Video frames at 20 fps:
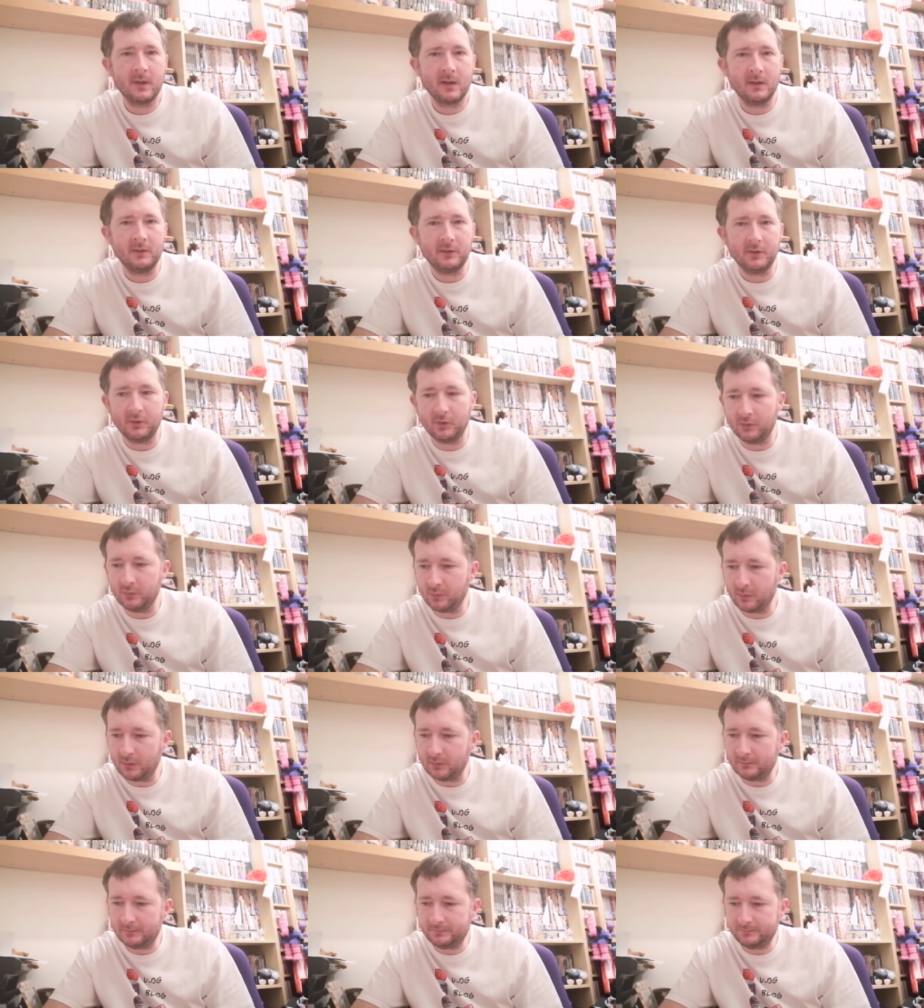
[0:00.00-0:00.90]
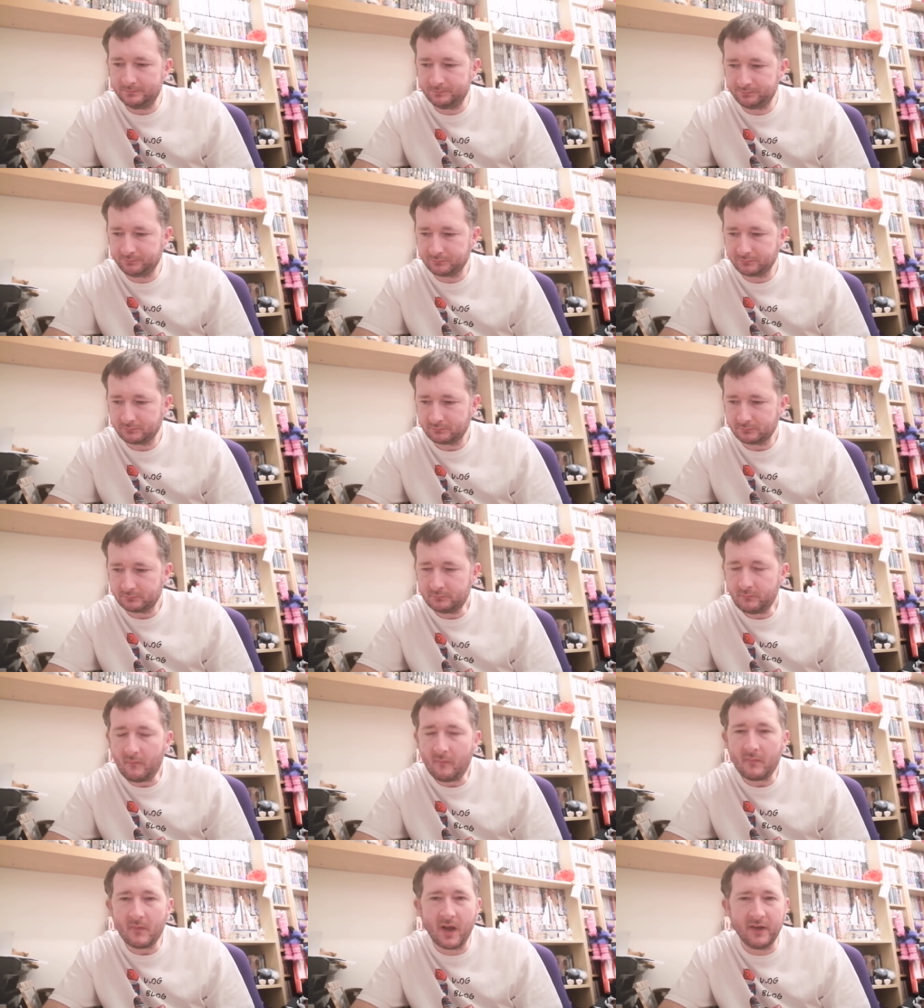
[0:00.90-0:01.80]
that's a good one.
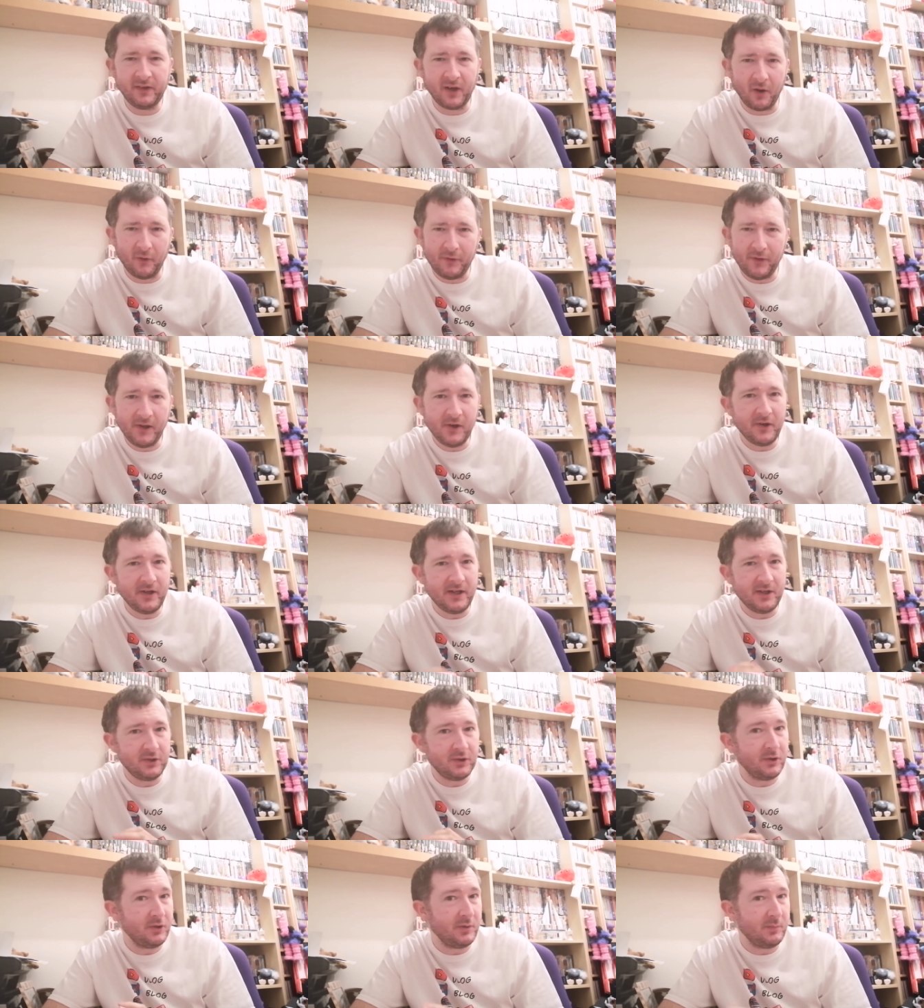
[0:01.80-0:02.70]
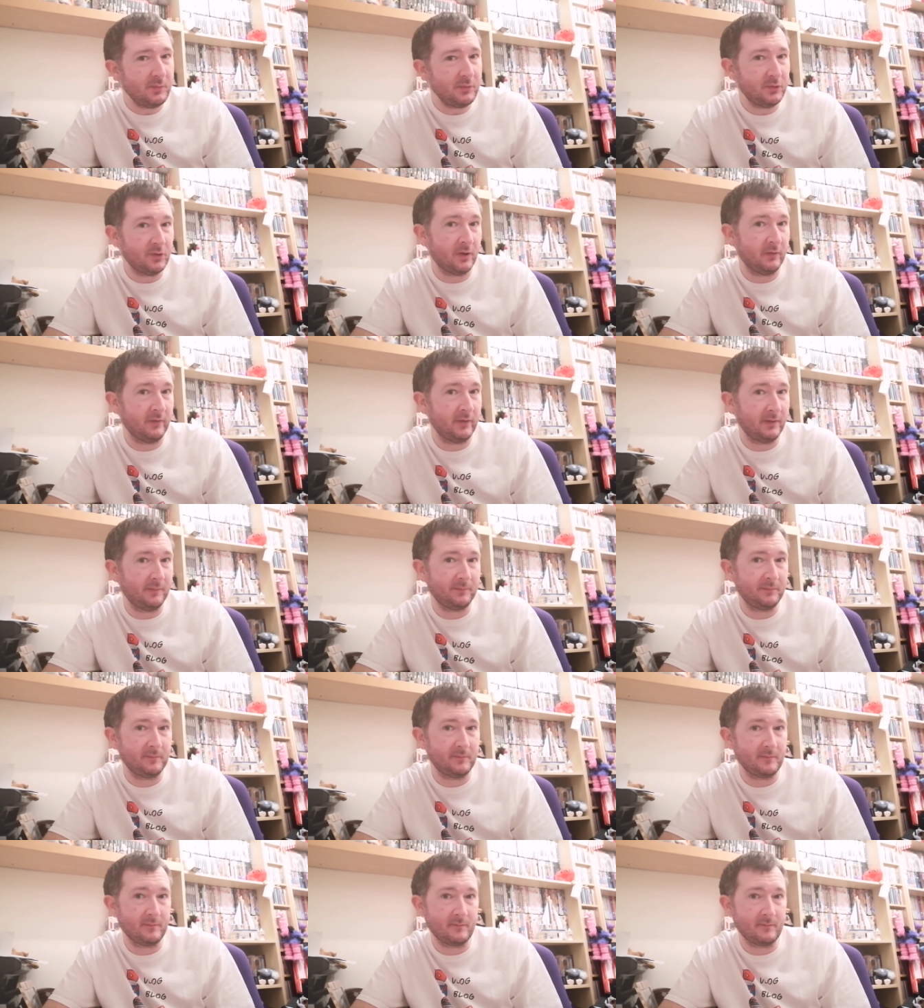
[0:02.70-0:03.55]
I don't think you could eat too much of it.